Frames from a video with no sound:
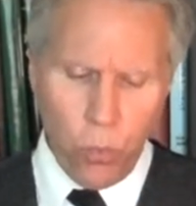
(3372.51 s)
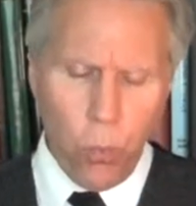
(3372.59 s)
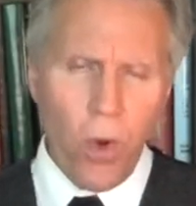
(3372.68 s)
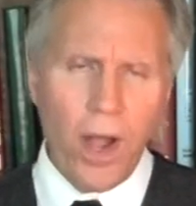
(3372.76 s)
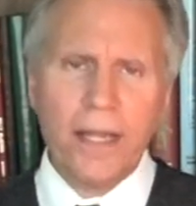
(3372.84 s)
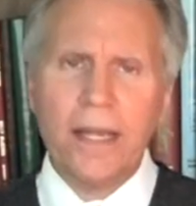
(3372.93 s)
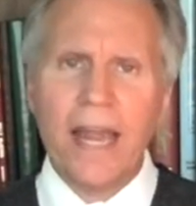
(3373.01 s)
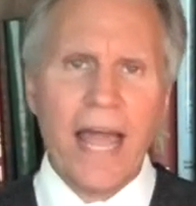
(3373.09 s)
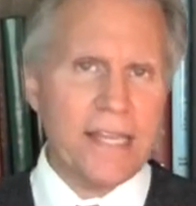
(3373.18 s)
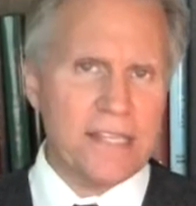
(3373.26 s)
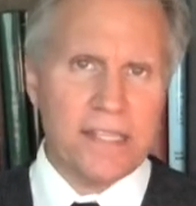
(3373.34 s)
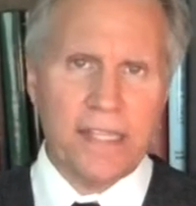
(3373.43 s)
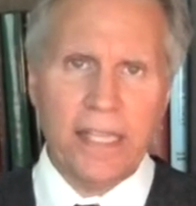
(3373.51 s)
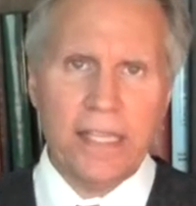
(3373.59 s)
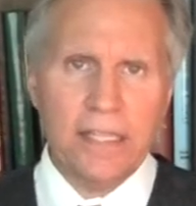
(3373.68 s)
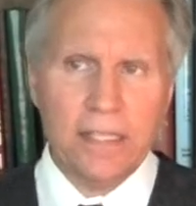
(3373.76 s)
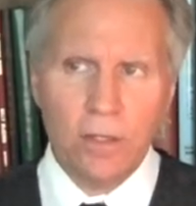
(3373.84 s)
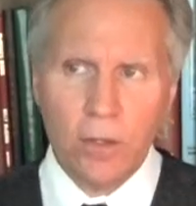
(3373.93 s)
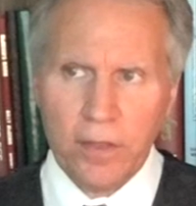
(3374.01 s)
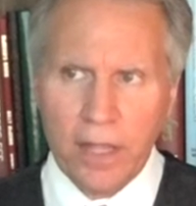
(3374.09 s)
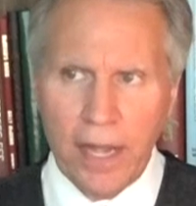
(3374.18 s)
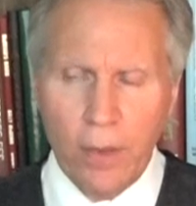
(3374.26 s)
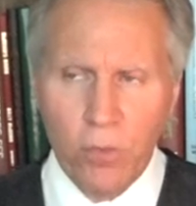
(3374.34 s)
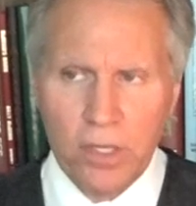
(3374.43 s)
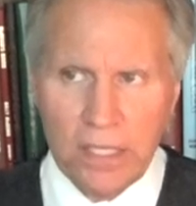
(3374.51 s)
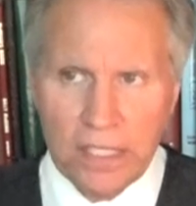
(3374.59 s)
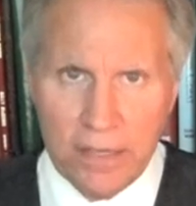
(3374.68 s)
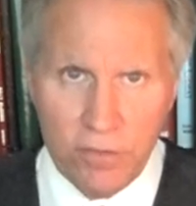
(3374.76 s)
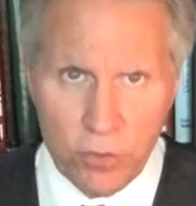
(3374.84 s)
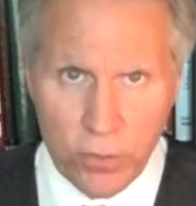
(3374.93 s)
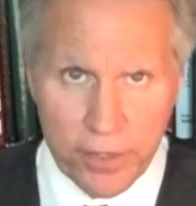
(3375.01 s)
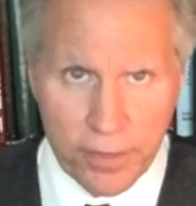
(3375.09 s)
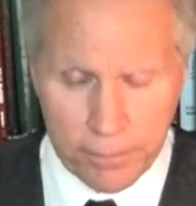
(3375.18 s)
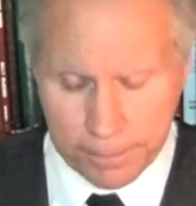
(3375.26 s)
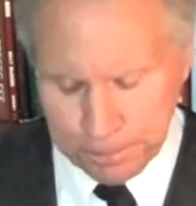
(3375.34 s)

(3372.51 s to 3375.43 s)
one last thing that I want to leave you with